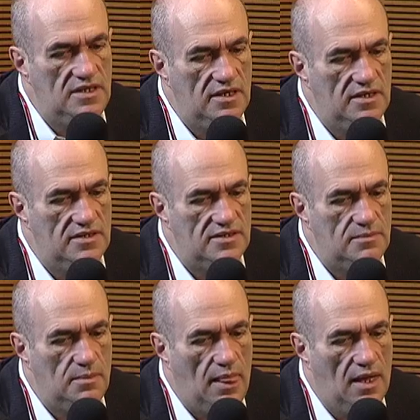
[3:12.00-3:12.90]
years.
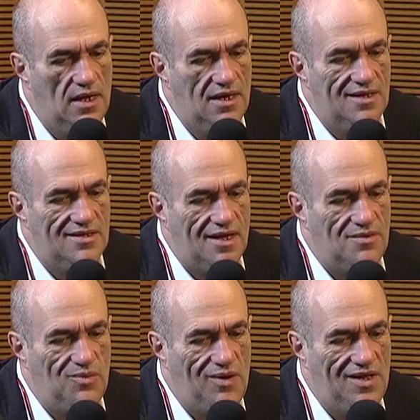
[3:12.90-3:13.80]

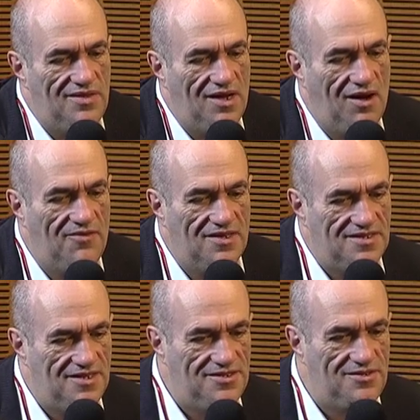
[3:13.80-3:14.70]
That while the
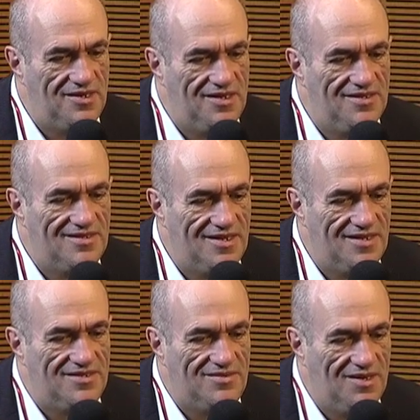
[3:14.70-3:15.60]
obvious history is the
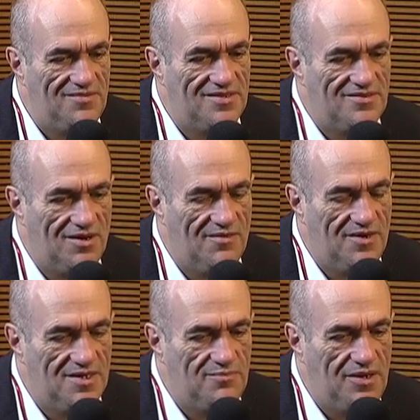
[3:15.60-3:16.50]
history of the struggle
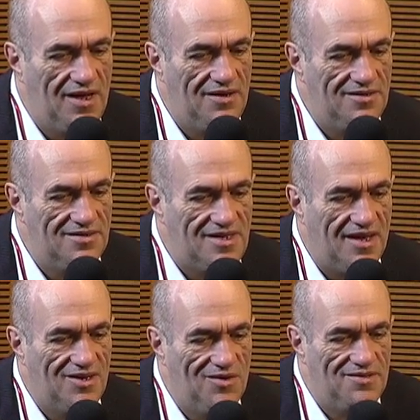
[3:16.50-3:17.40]
for independence,
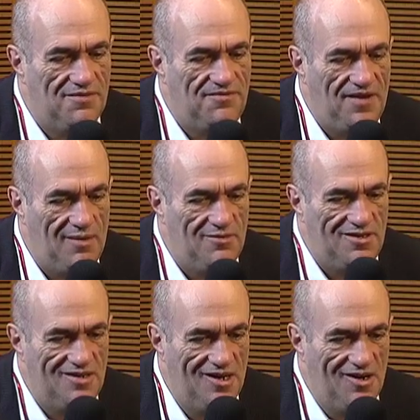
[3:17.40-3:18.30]
getting over the
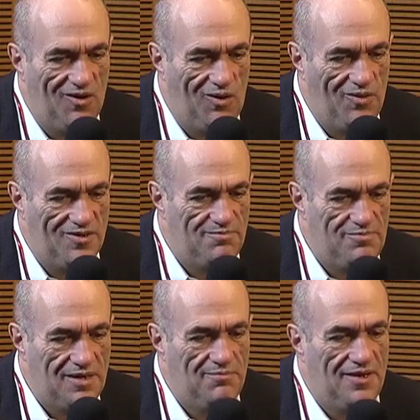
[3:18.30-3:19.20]
famine, all those
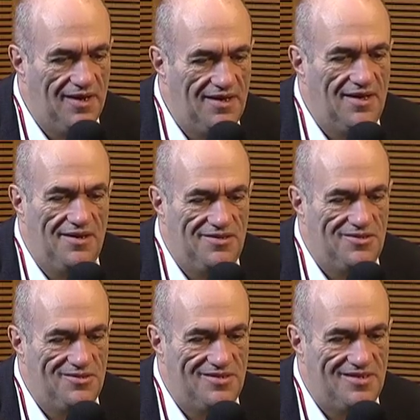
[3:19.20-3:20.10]
big political
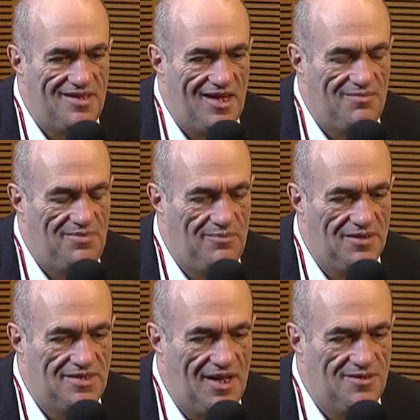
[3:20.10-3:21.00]
issues that people
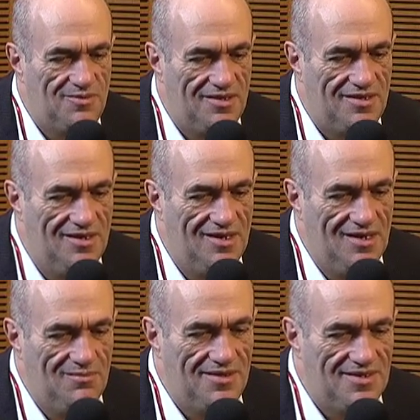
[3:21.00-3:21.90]
dealt with.
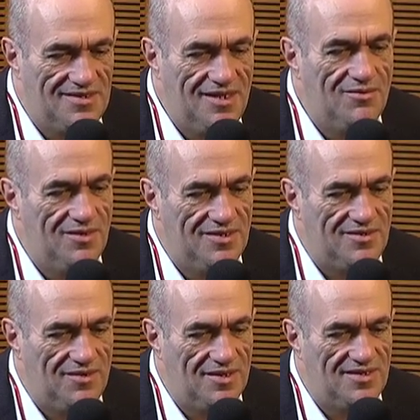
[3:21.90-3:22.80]
But the secret
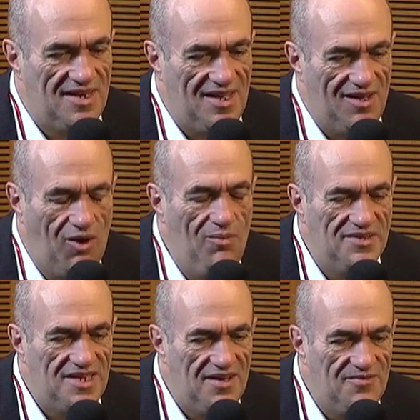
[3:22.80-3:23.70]
history is that
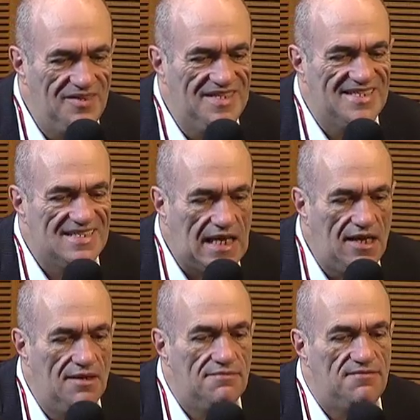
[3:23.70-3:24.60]
almost every
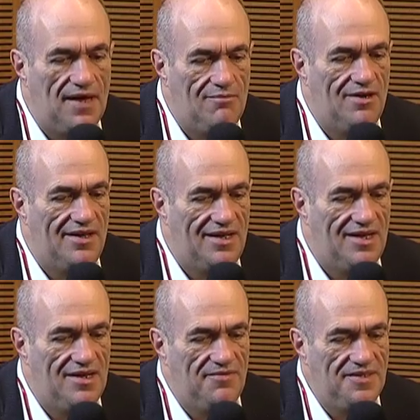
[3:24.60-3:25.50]
single family
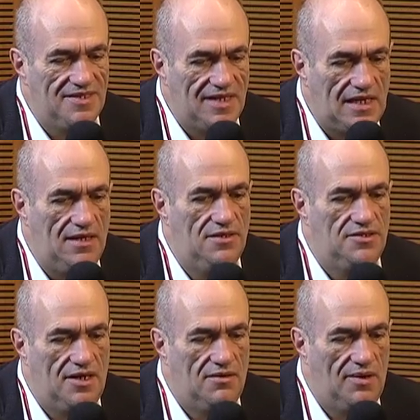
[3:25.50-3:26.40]
in every single
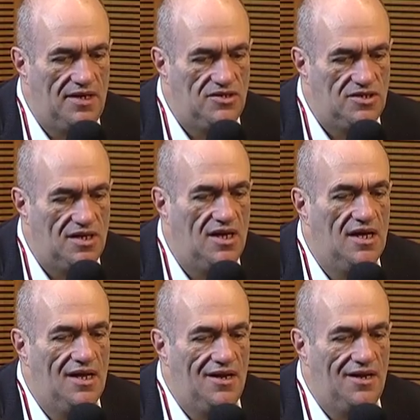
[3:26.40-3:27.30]
generation
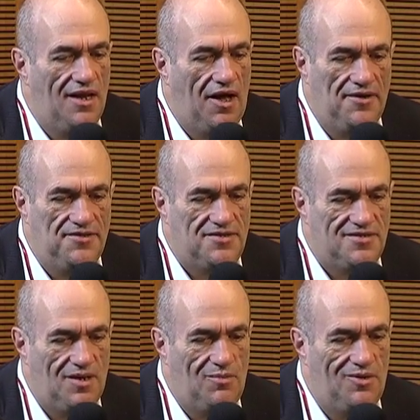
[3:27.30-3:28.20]
lost
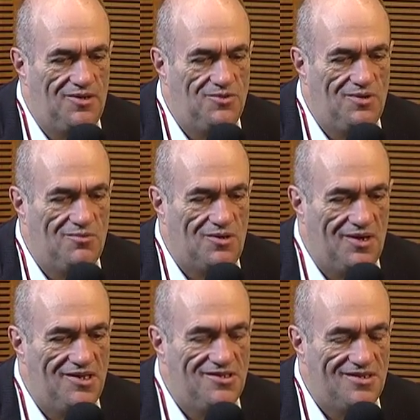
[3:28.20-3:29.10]
someone to
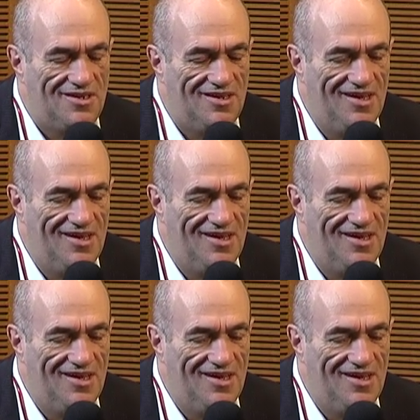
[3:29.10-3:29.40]
emigration.